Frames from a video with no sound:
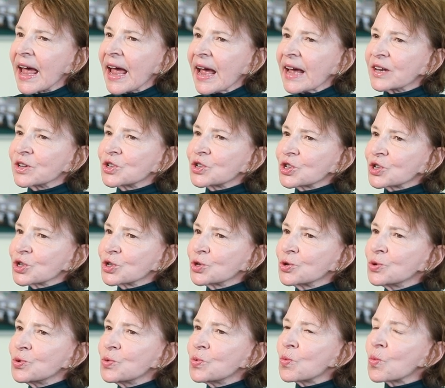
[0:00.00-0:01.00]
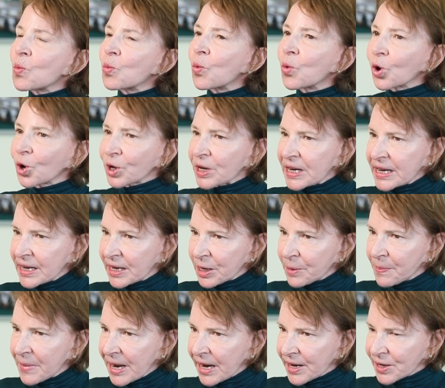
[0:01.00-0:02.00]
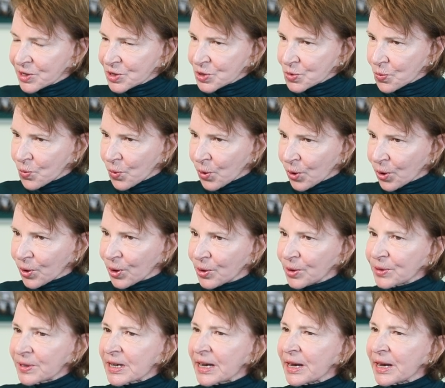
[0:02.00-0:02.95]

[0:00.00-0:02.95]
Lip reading: and two, working in a man's world